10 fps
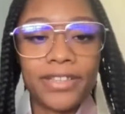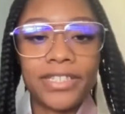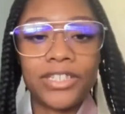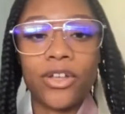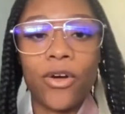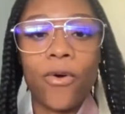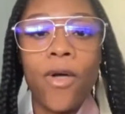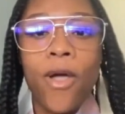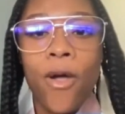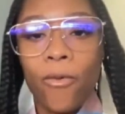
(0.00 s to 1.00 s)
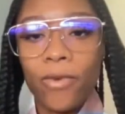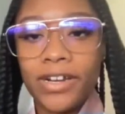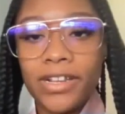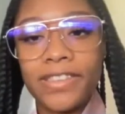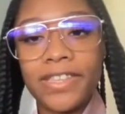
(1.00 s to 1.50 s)
And so one
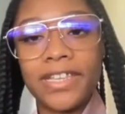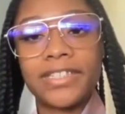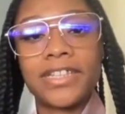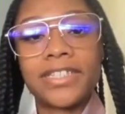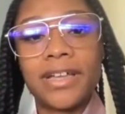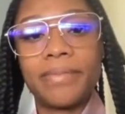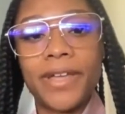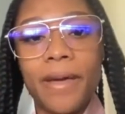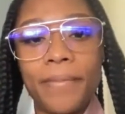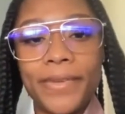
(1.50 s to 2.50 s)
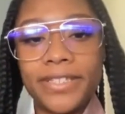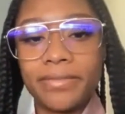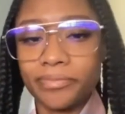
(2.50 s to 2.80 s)
of the things that's coming up is